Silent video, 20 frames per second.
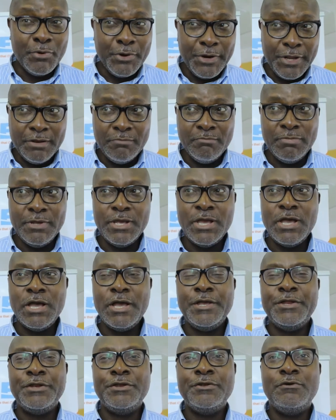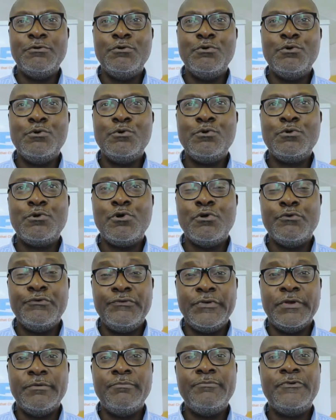brain behind the whole
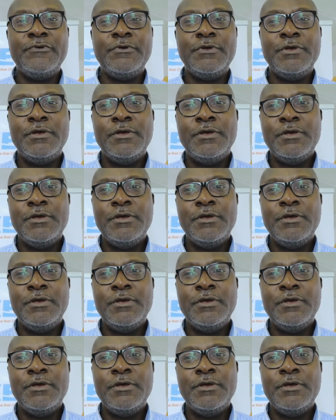concept,